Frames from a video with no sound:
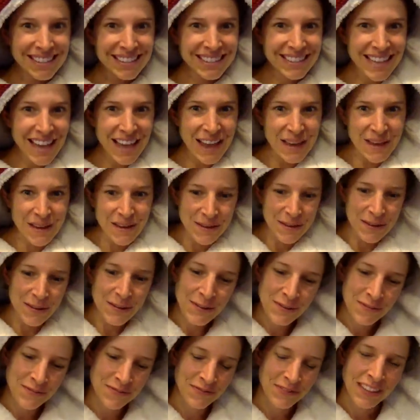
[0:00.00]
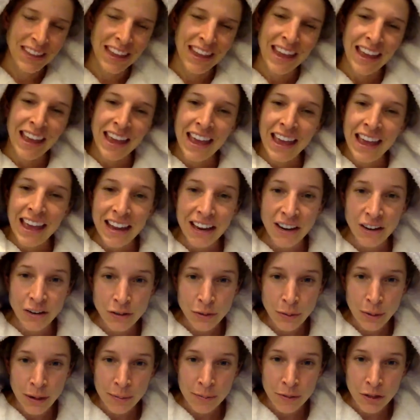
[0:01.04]
So here's
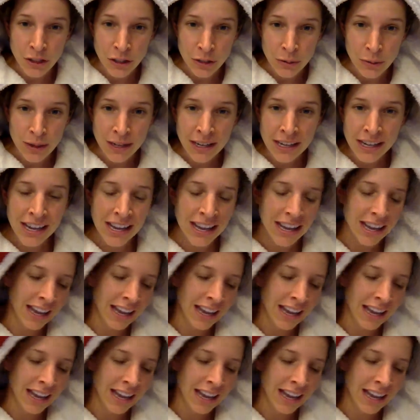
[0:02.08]
what I'm doing,